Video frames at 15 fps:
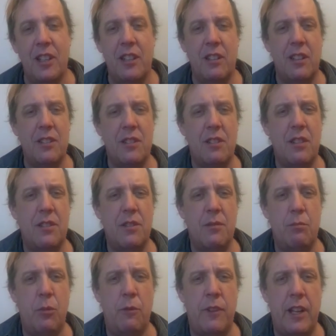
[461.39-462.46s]
Let's let's
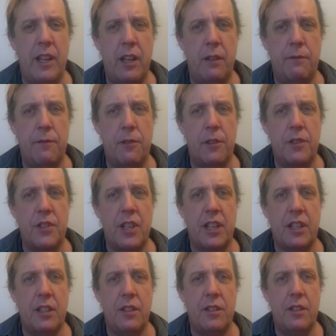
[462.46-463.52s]
move ahead for a
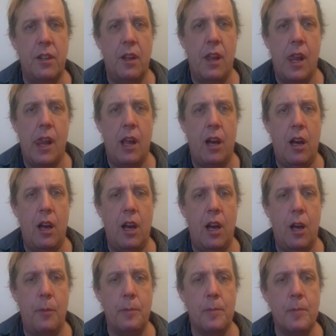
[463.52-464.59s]
second.
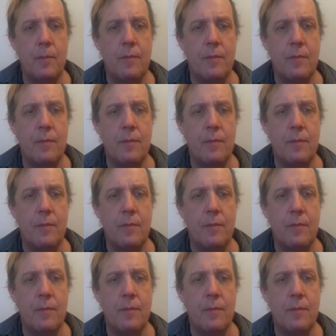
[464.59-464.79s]
Um,